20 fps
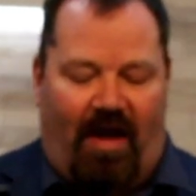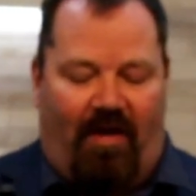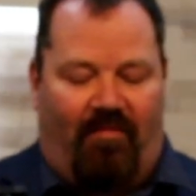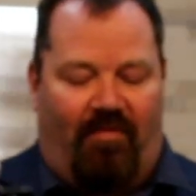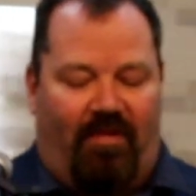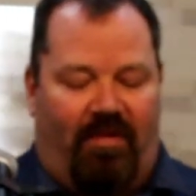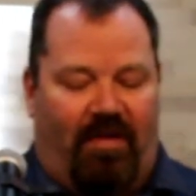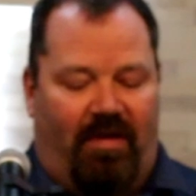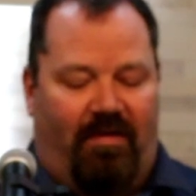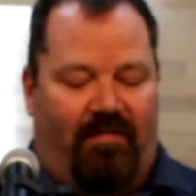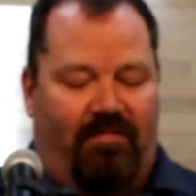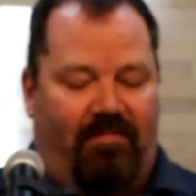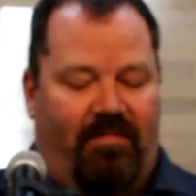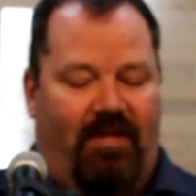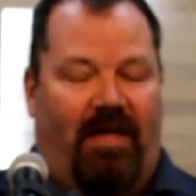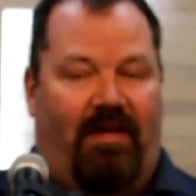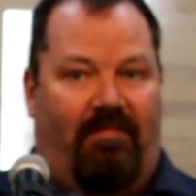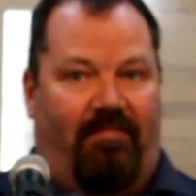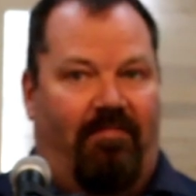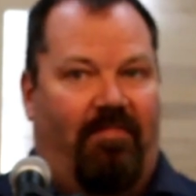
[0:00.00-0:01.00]
not really
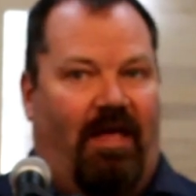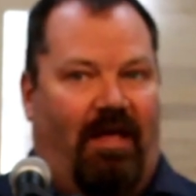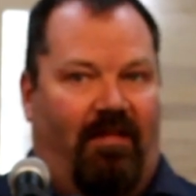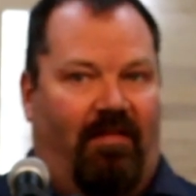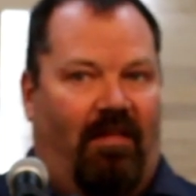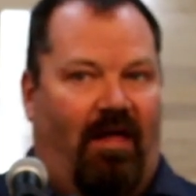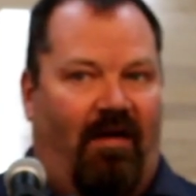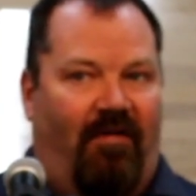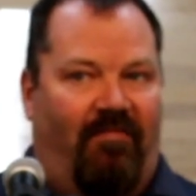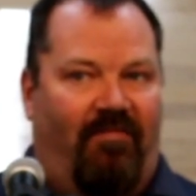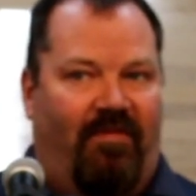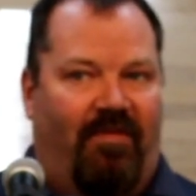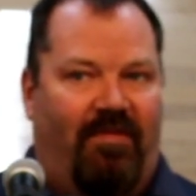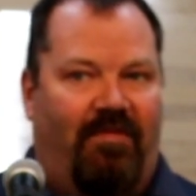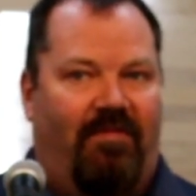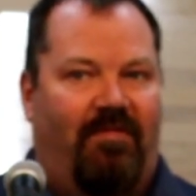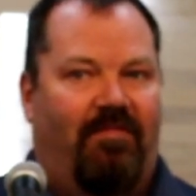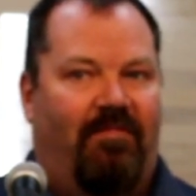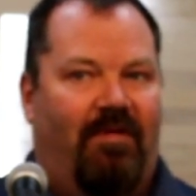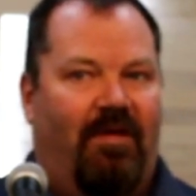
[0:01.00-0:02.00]
that that love
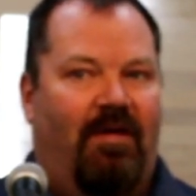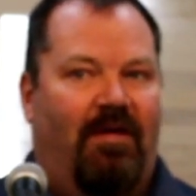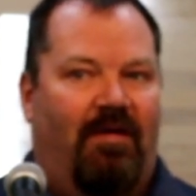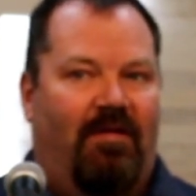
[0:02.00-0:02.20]
is